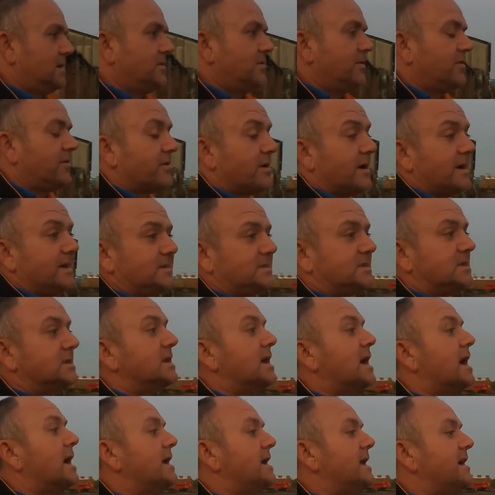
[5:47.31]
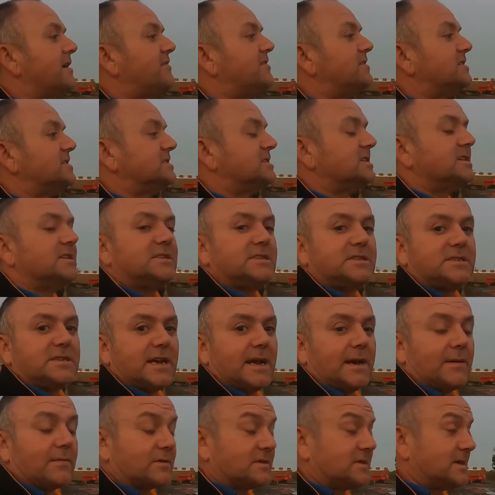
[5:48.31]
another 8 or 9 heifers this
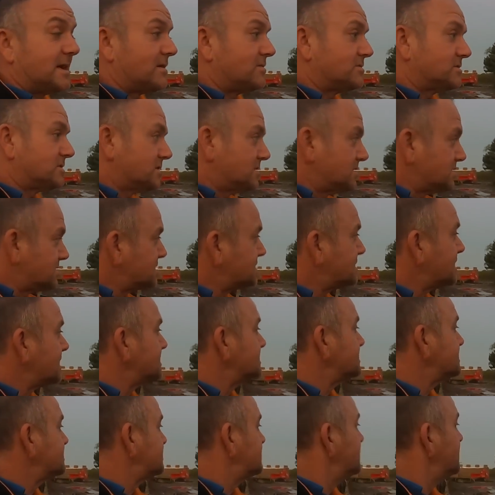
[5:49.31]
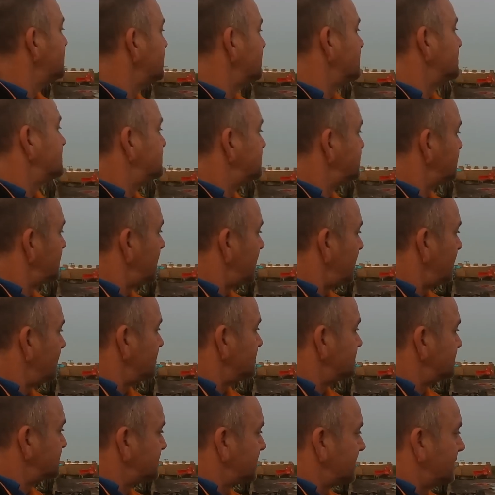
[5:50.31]
time, because I was going to stand still this time
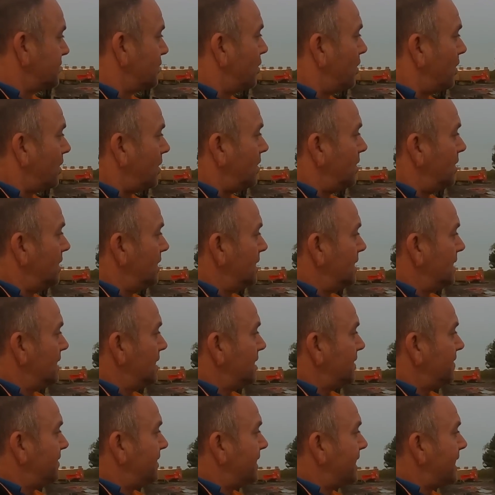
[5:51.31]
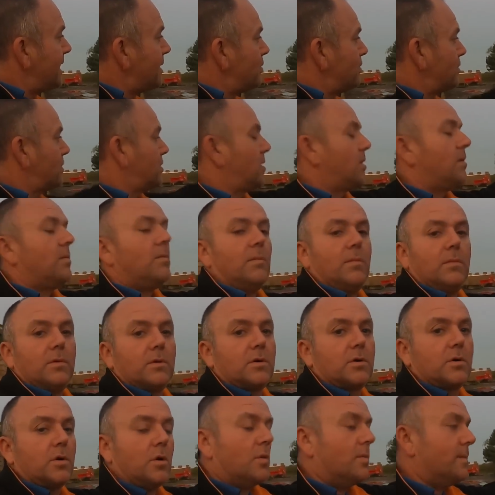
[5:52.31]
and see what the outcome
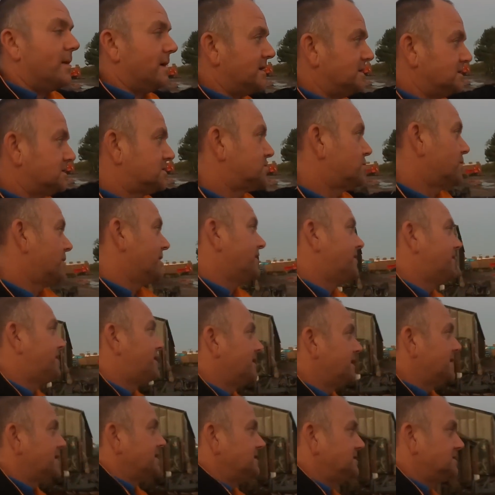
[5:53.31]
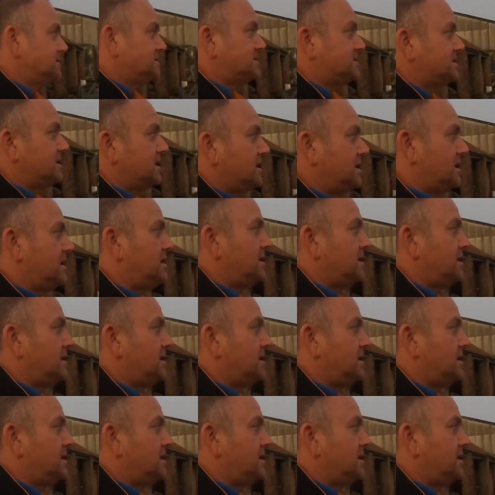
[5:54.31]
is with these